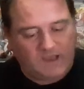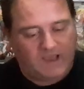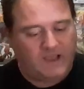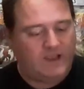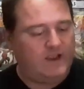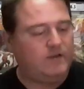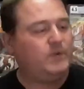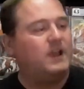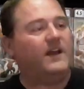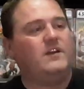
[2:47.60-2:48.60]
and
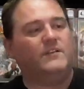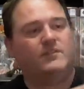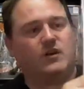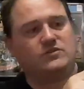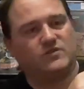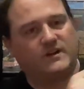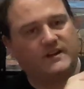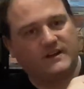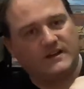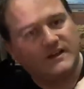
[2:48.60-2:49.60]
we have Ghost
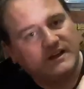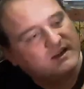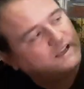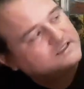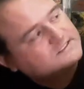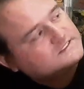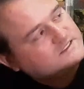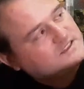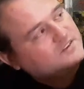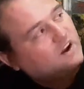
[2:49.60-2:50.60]
Rider
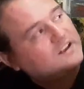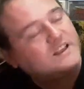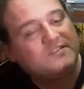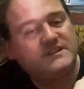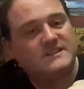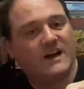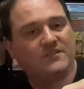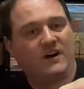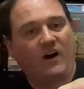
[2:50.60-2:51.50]
67. I love this cover.